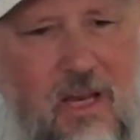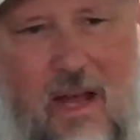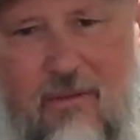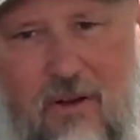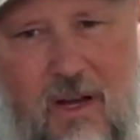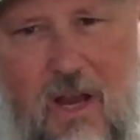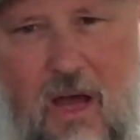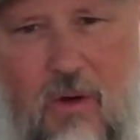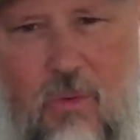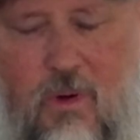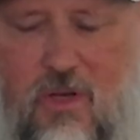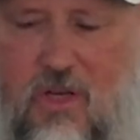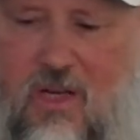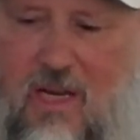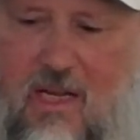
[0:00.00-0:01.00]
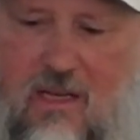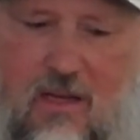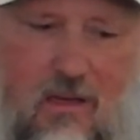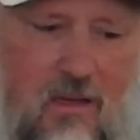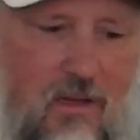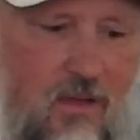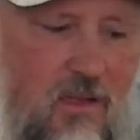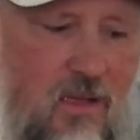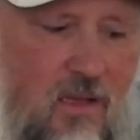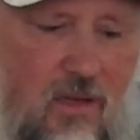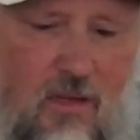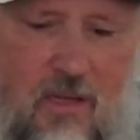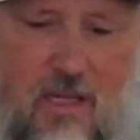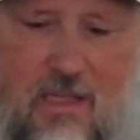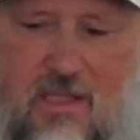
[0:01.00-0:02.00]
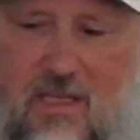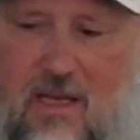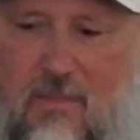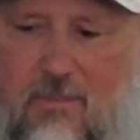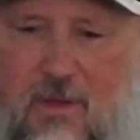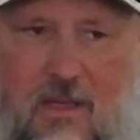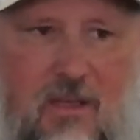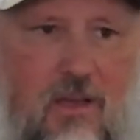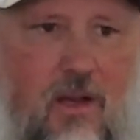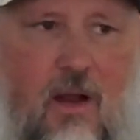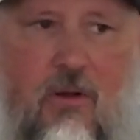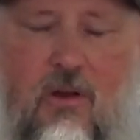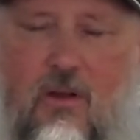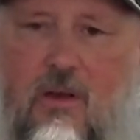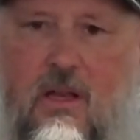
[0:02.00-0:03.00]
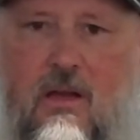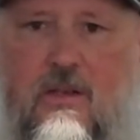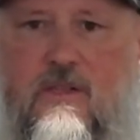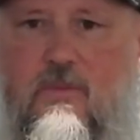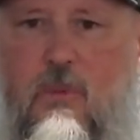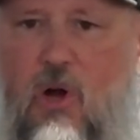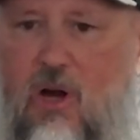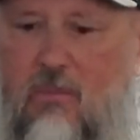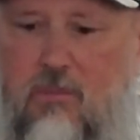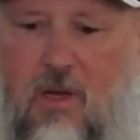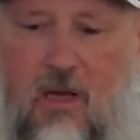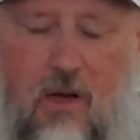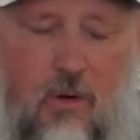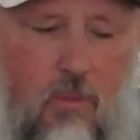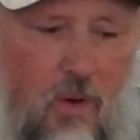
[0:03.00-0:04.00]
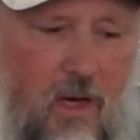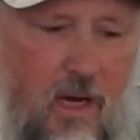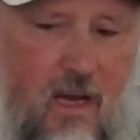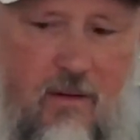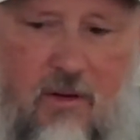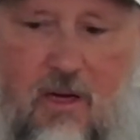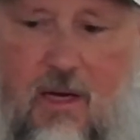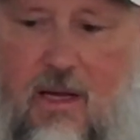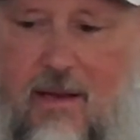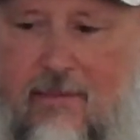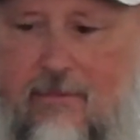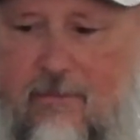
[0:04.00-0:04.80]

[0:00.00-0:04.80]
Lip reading: You never know when you need to look at something, you know, look at a spark plug or whatever.